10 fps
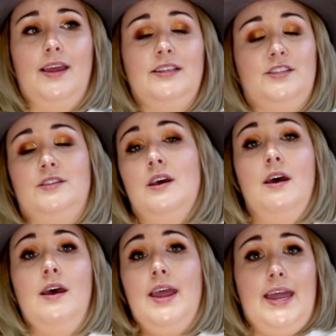
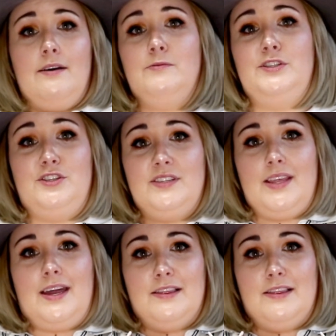it was just like a